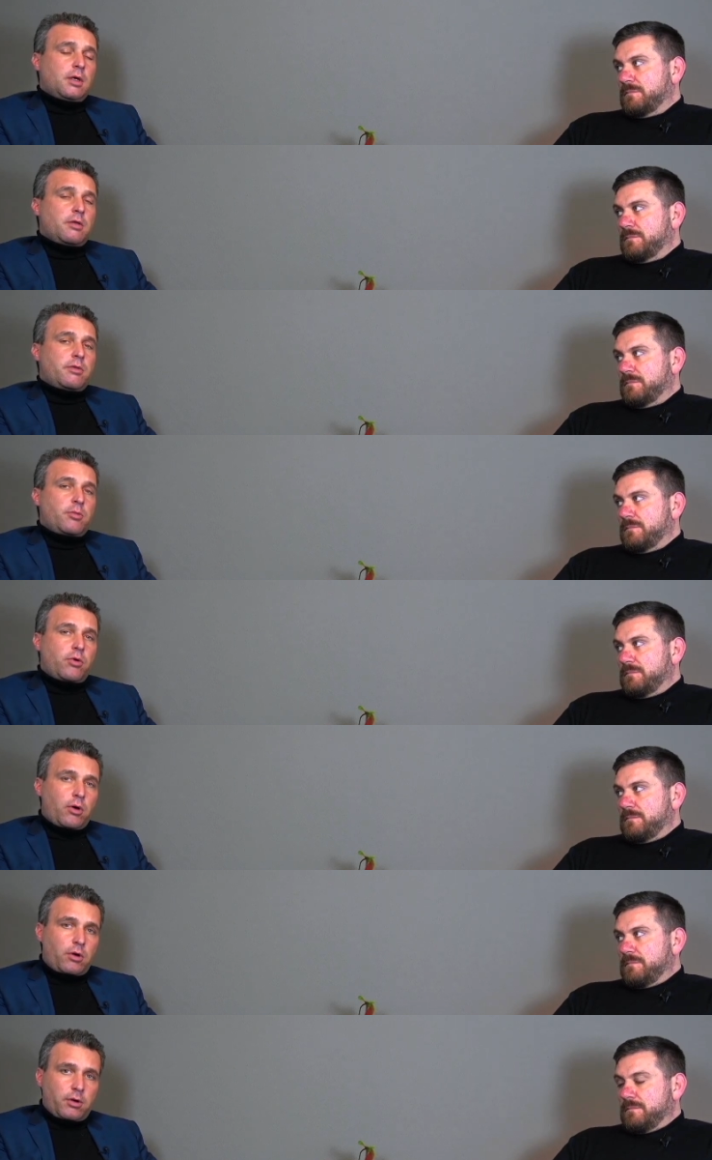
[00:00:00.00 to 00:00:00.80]
Speaker 1: So the
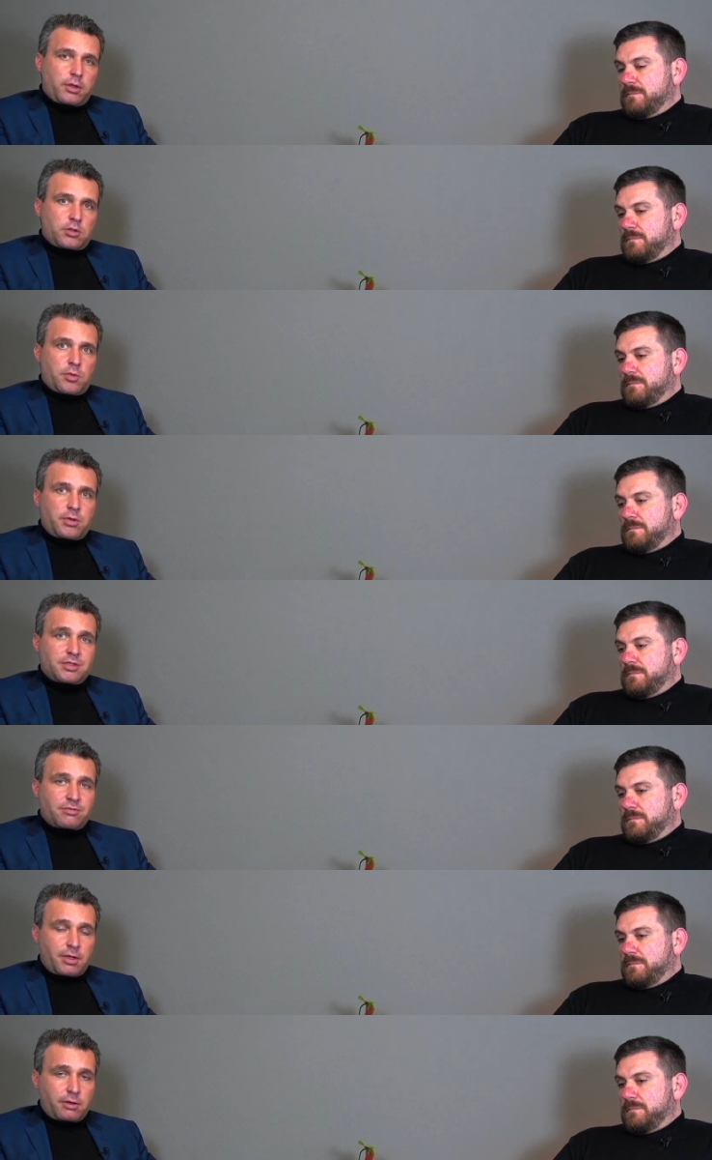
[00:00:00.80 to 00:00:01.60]
broker in Germany is
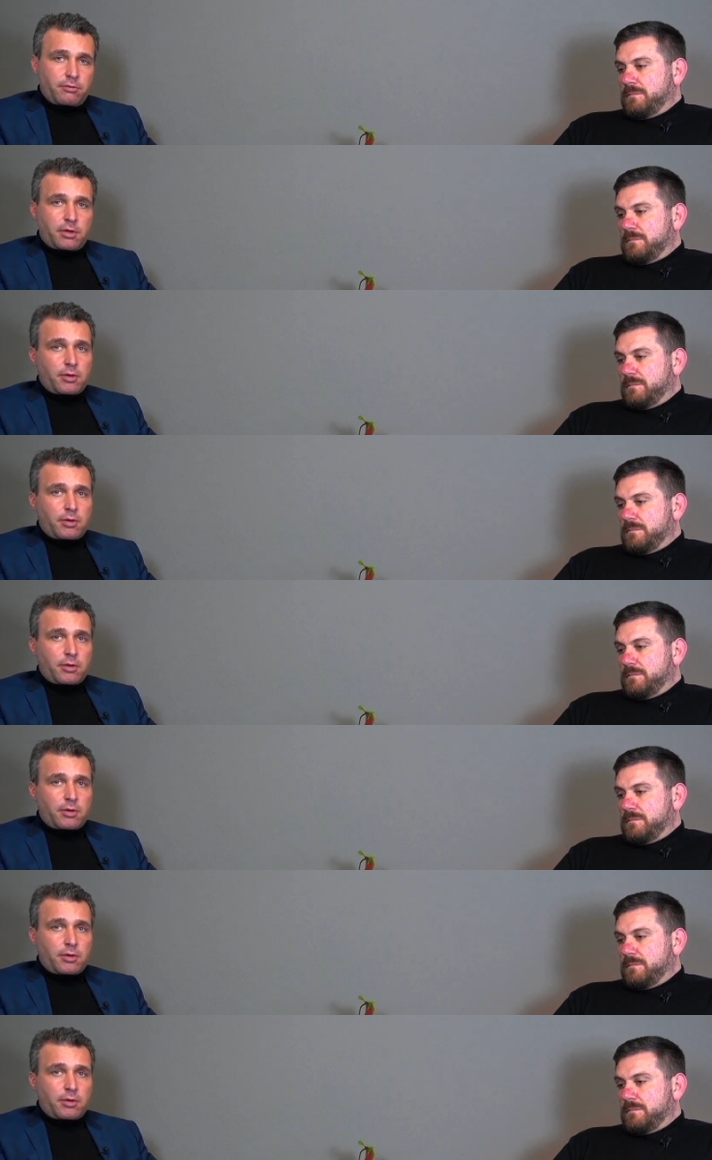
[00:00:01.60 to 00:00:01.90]
very, very